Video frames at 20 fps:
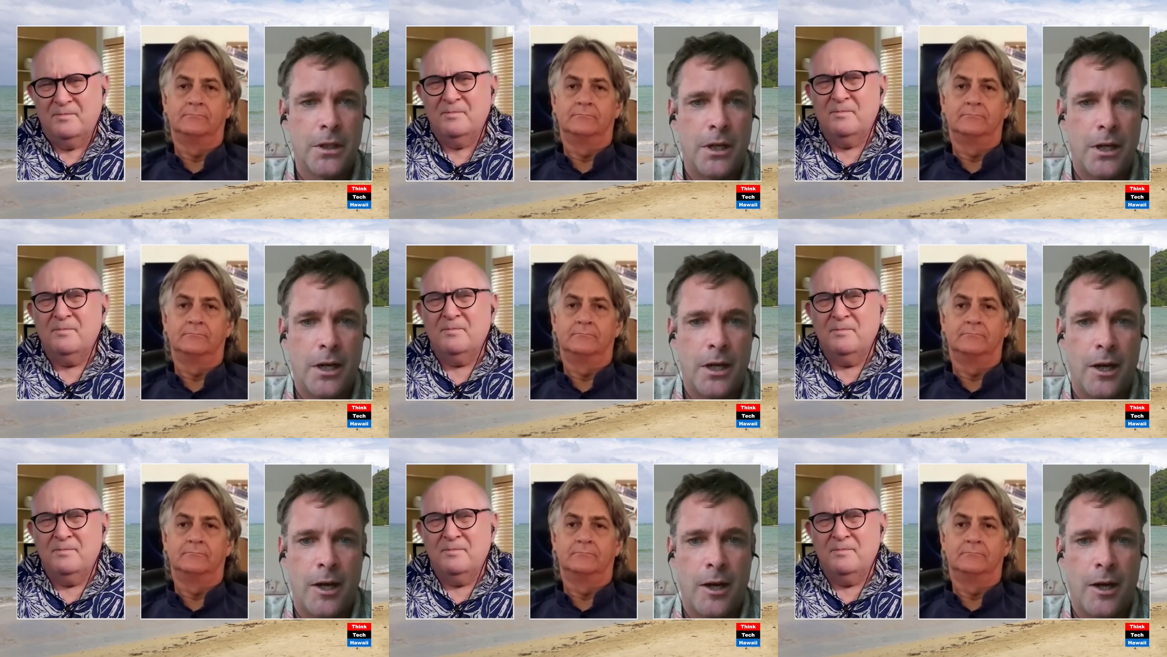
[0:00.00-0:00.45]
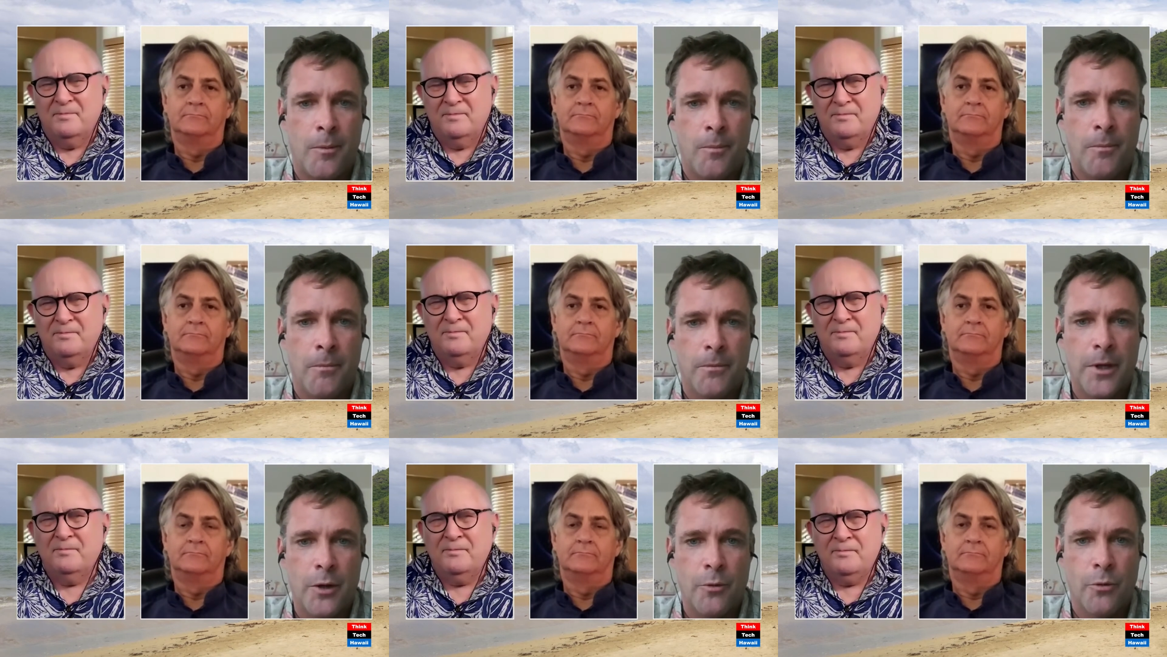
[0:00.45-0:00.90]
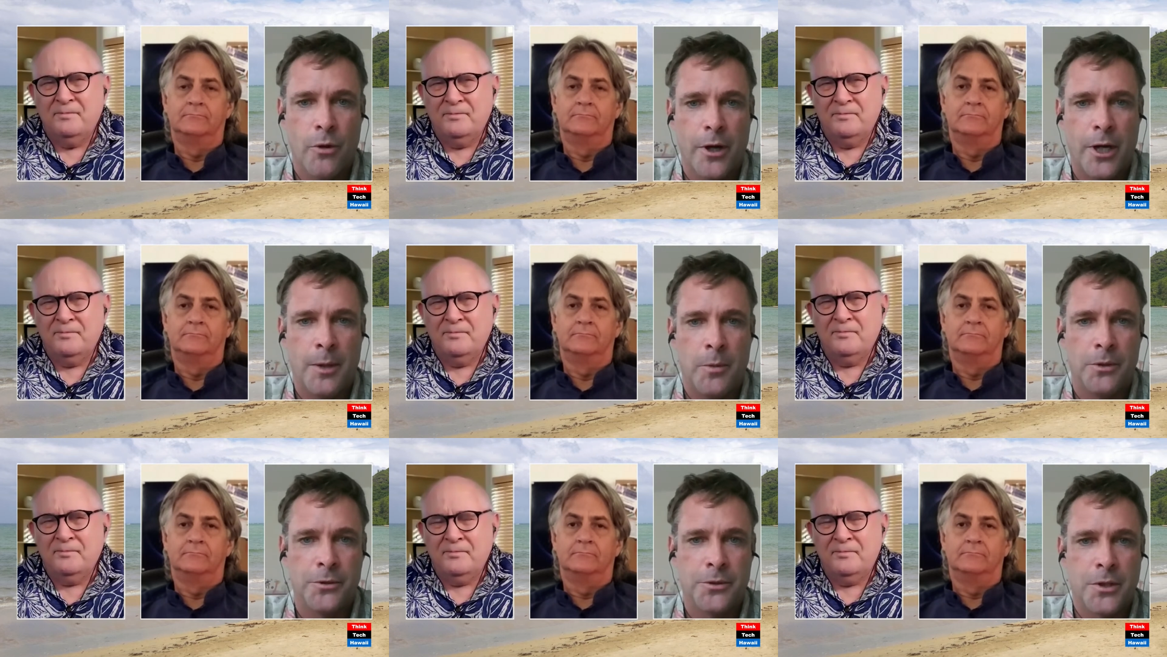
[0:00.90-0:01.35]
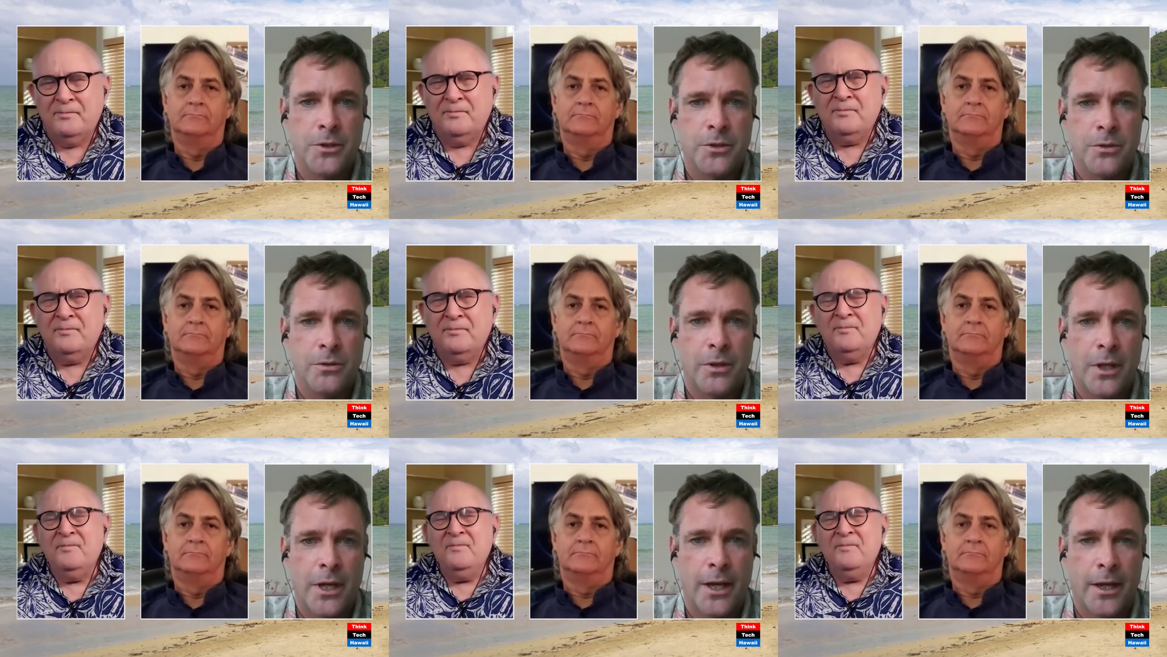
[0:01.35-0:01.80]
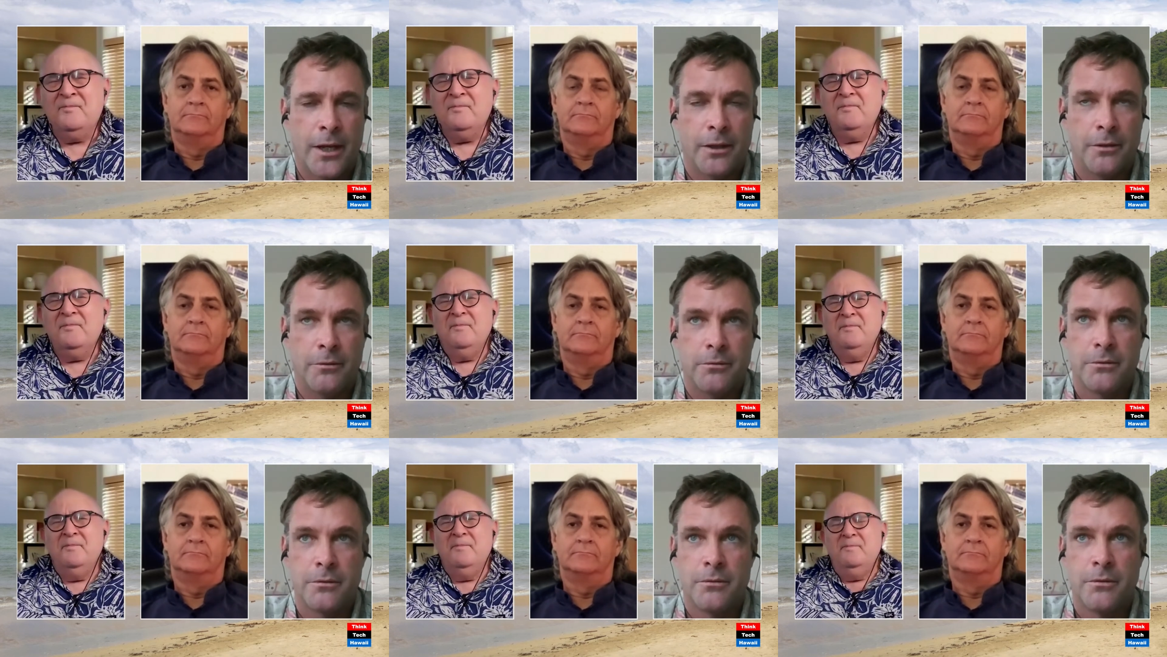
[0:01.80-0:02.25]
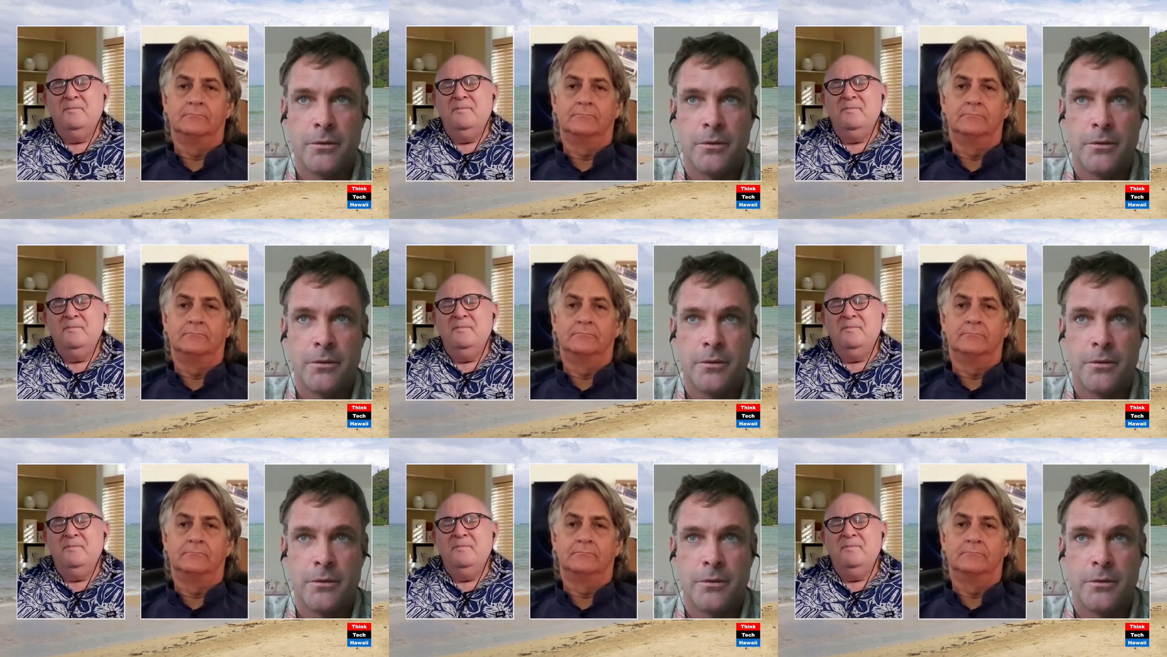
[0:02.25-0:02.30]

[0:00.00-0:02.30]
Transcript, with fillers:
Speaker 1: We're able to do that